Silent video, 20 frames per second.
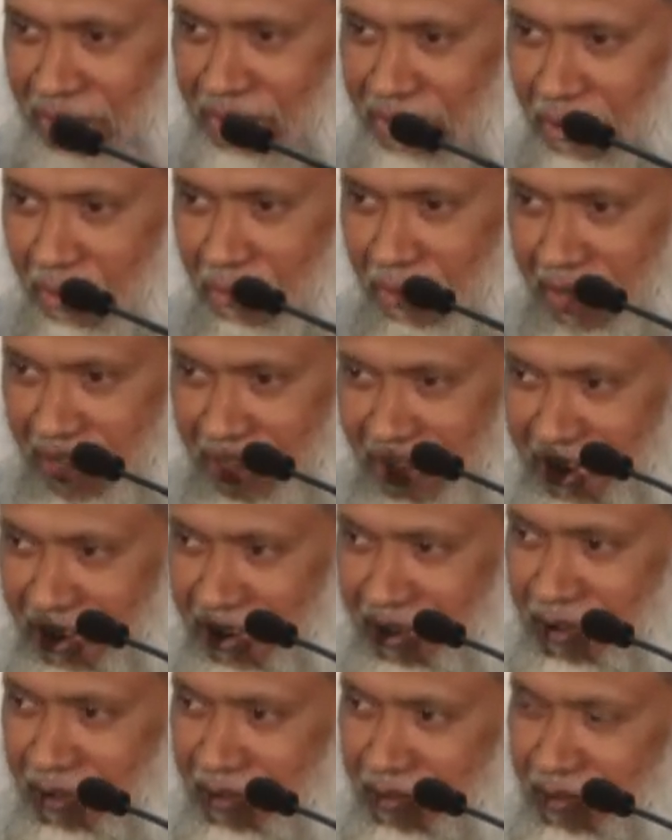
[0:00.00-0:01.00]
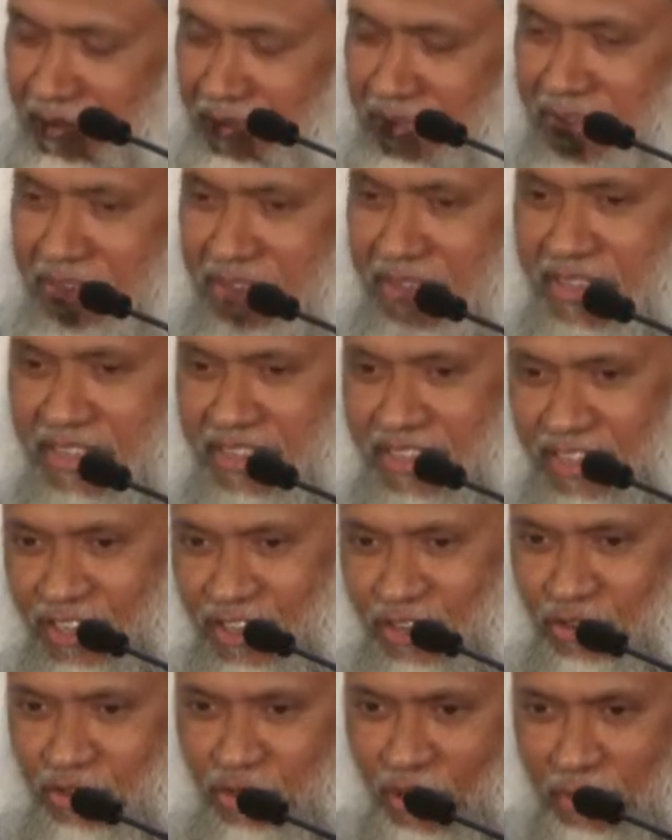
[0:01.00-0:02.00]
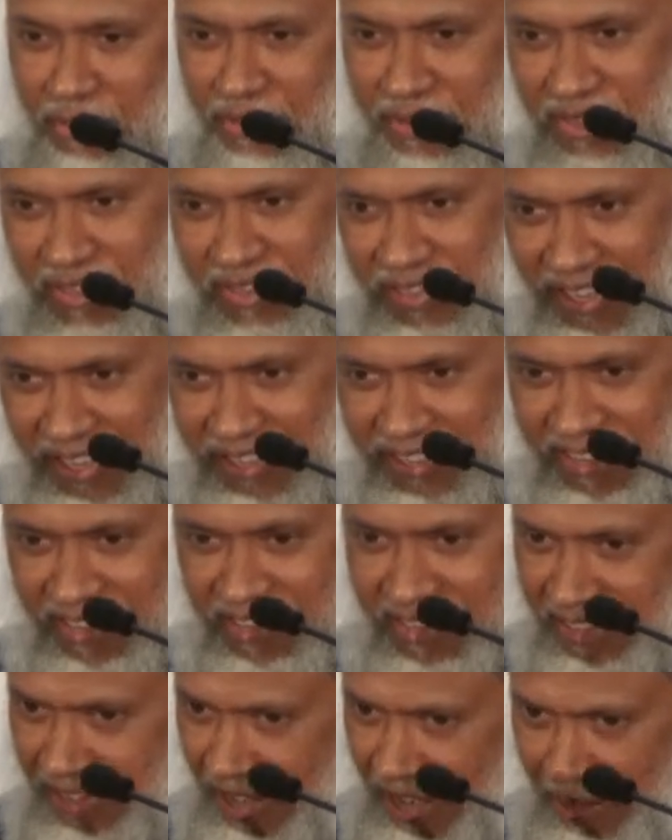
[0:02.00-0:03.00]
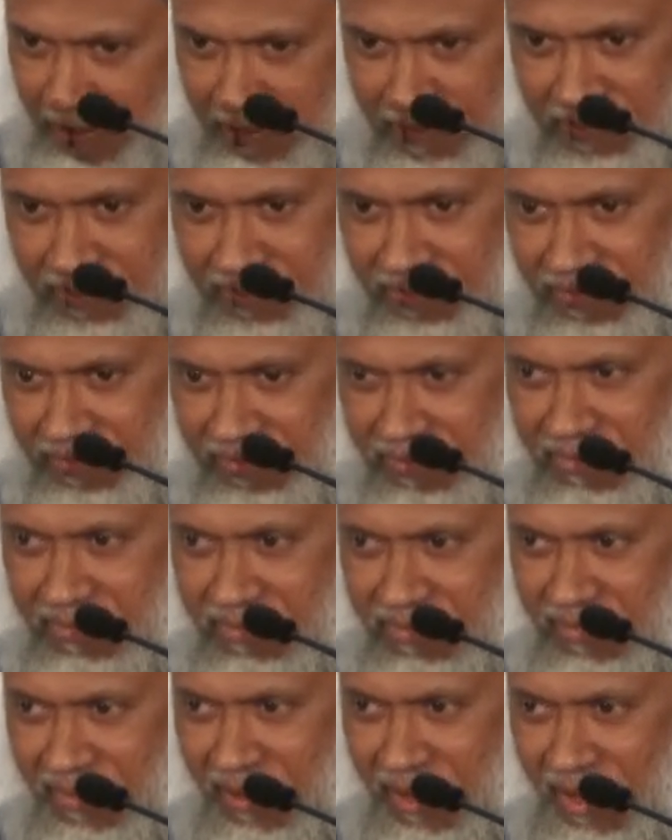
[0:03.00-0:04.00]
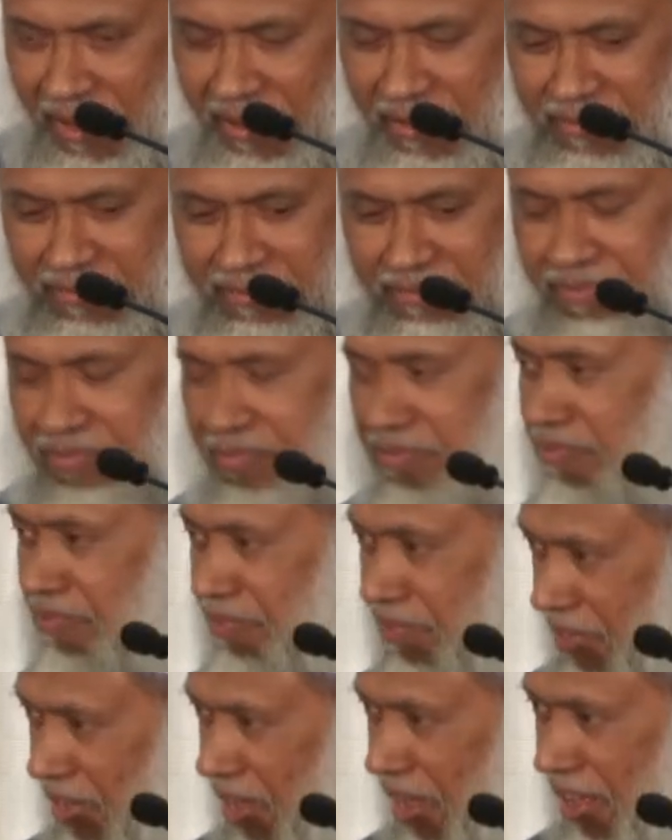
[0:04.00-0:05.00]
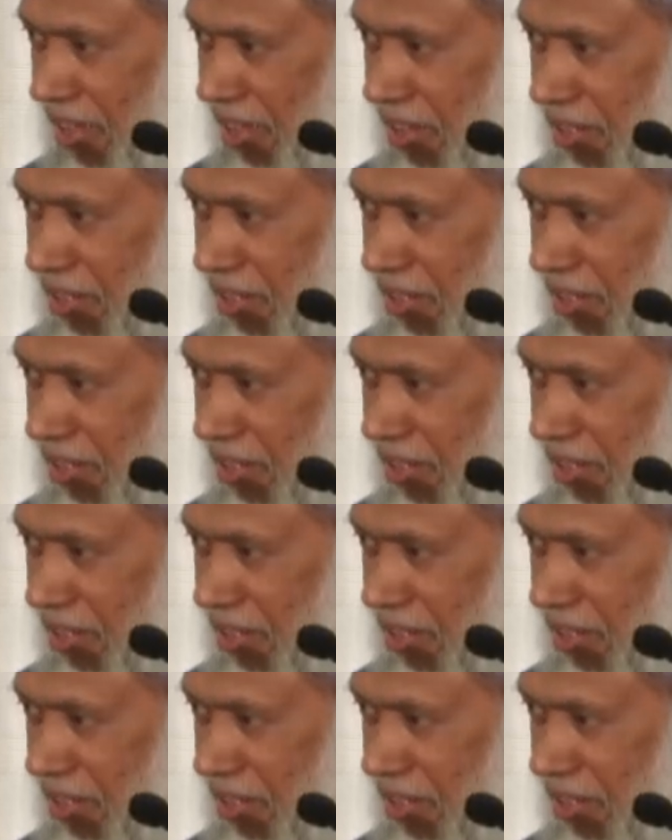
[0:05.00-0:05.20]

Don't worry. So this is the two opposite sects in Islam. Okay? Yeah.